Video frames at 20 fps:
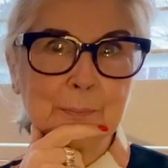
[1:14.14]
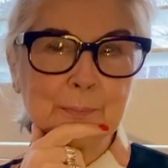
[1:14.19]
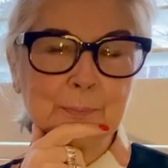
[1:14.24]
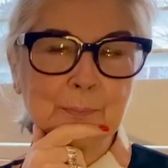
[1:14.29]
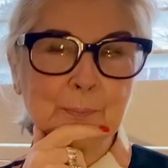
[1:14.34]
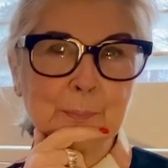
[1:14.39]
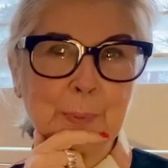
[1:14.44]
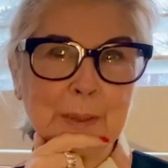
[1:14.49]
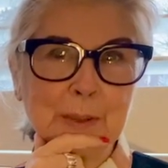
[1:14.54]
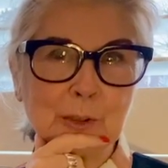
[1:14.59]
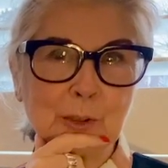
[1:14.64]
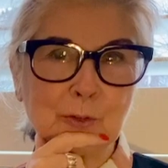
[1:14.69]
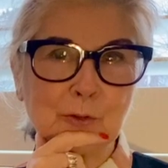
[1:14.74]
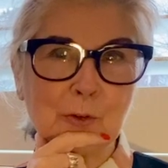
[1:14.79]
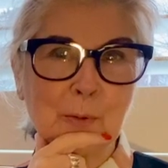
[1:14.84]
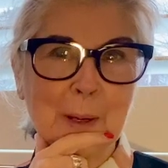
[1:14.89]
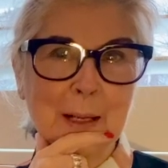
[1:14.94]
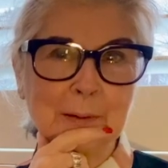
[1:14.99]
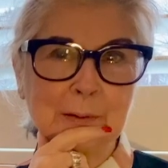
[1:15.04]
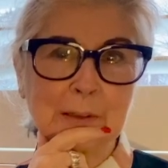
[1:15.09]
pictures
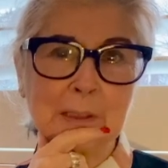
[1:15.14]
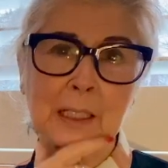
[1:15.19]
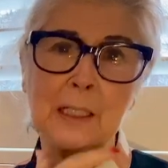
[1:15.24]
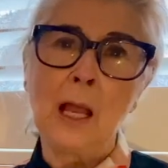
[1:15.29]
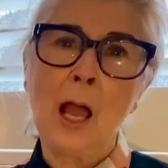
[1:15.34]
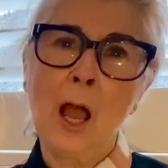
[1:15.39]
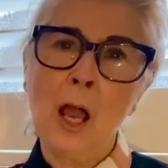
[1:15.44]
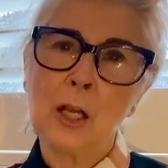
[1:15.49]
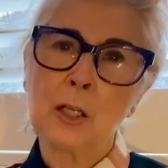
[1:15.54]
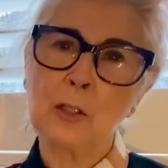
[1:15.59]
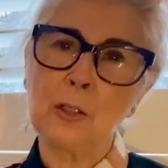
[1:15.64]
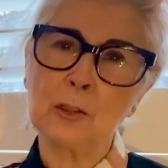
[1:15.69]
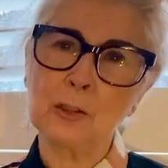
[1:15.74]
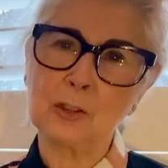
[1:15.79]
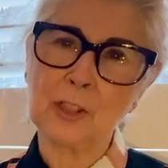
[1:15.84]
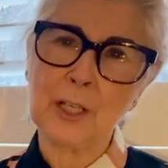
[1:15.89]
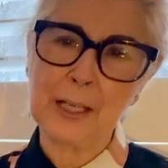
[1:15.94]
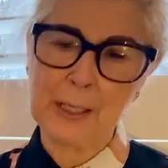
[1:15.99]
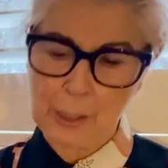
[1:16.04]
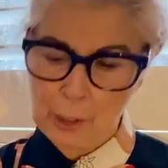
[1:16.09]
from outside. Gosh,
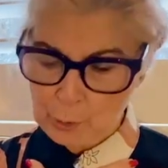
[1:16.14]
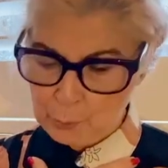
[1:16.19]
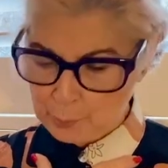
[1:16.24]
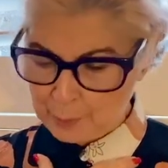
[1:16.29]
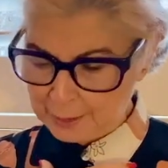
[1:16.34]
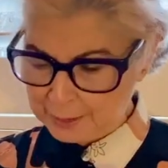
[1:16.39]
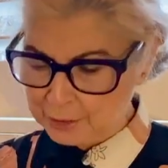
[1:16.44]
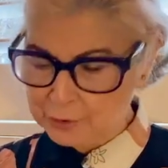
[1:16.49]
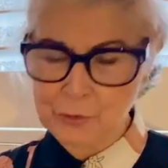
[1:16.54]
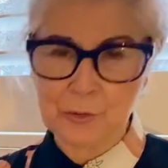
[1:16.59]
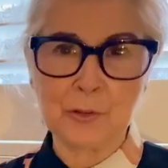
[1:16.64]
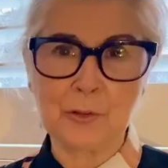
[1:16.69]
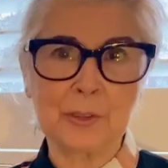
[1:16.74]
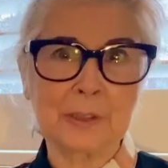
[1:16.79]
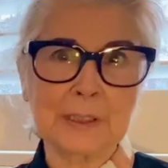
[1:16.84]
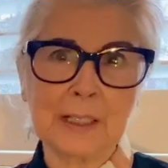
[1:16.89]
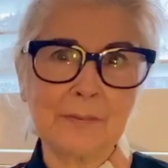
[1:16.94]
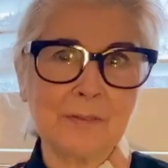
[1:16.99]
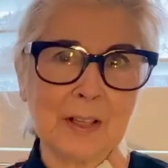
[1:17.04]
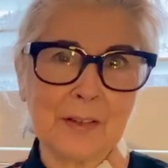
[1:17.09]
I hope I can do this.
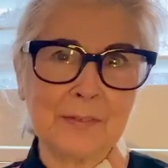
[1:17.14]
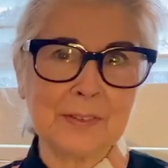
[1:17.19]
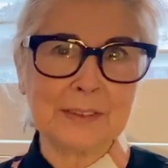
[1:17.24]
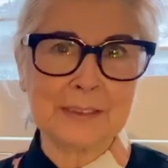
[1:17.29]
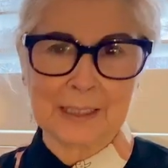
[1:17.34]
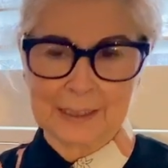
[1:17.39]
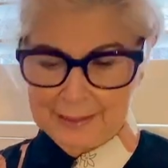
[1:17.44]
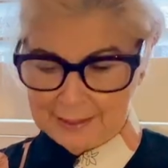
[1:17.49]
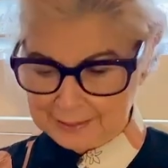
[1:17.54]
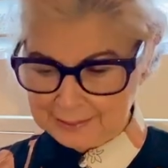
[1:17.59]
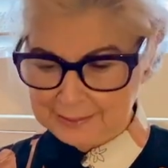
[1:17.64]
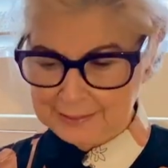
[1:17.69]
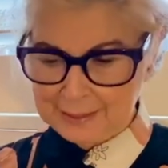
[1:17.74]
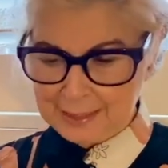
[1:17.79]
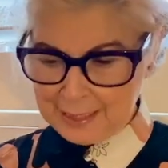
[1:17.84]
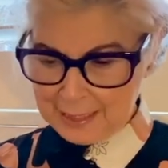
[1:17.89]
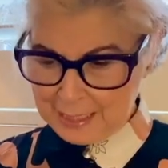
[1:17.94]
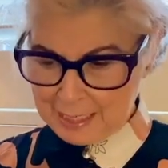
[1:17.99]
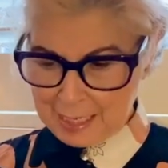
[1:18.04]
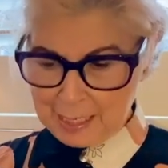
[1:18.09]
I've never done this
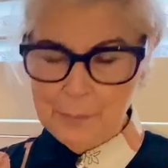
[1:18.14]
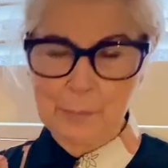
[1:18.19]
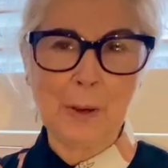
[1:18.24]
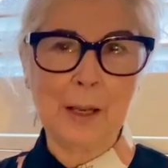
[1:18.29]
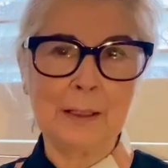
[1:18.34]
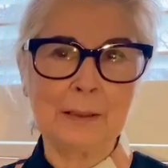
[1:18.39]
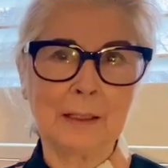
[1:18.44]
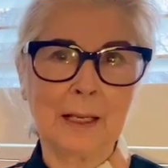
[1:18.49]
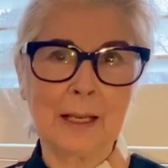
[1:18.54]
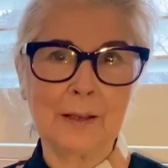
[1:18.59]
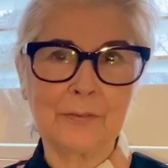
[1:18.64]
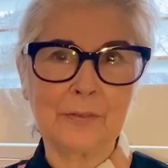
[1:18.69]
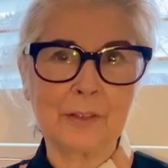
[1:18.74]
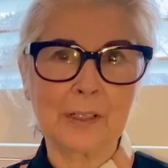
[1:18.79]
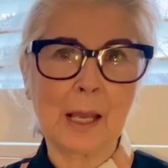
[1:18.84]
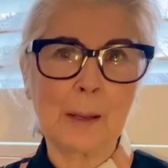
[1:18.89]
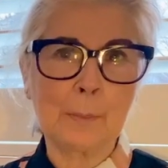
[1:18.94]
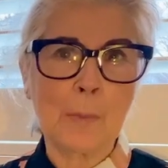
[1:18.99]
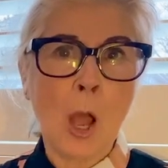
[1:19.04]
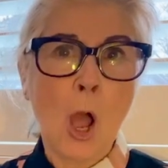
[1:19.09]
in my life and
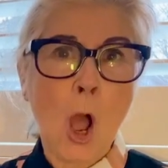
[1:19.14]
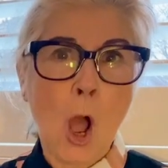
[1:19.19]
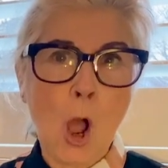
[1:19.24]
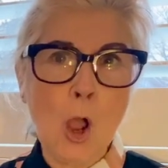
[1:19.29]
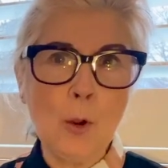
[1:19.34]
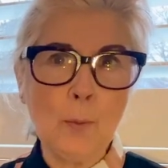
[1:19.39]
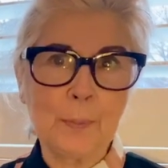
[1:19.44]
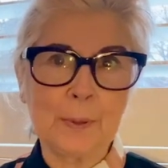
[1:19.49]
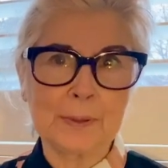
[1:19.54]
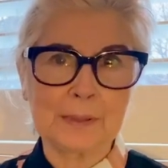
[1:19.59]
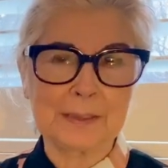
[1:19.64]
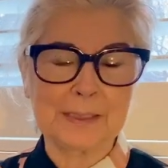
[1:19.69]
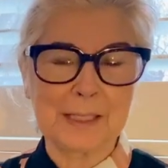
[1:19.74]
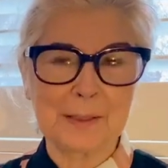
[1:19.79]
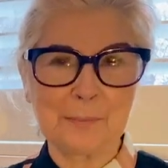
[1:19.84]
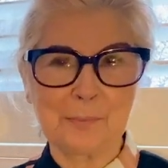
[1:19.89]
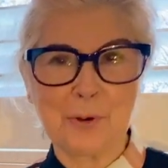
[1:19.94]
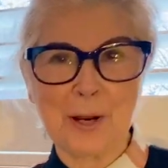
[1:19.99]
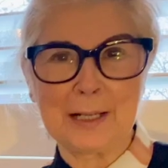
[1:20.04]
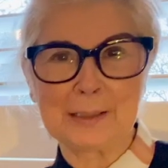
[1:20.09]
I'm hopelessly
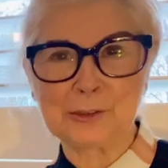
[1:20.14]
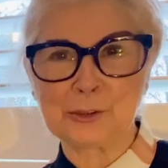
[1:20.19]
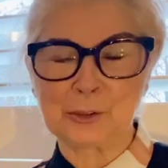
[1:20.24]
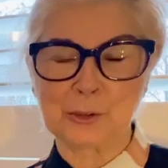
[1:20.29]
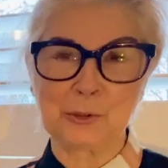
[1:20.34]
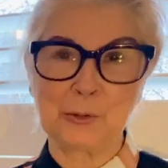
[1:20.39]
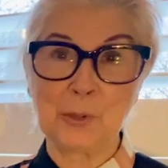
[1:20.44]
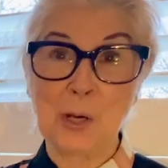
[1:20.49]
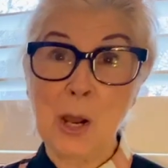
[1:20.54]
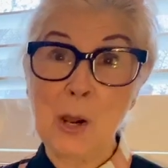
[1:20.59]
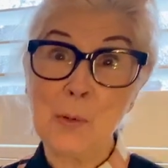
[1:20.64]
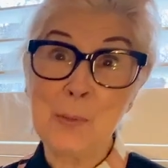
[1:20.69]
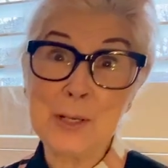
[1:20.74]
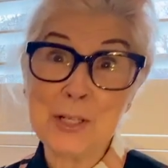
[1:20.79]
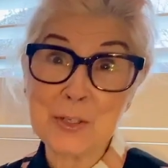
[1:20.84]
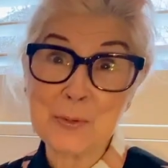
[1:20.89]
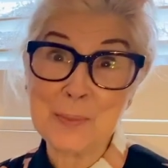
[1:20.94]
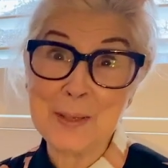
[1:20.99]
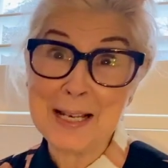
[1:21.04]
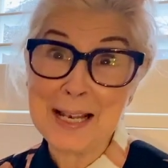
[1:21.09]
impractical.
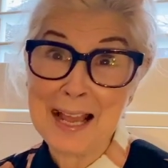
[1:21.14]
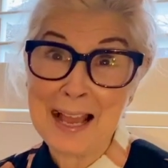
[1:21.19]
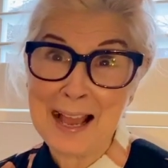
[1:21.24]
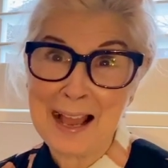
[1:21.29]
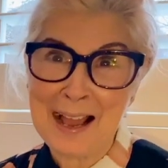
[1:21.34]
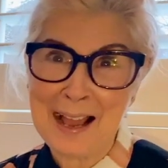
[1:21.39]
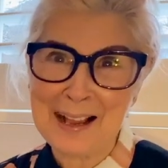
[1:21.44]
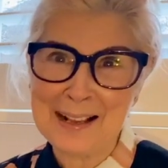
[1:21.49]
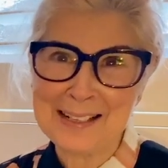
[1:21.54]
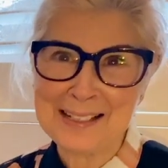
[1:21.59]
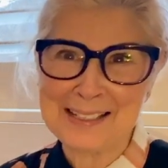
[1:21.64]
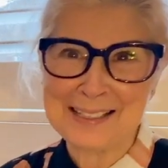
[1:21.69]
Wish me luck.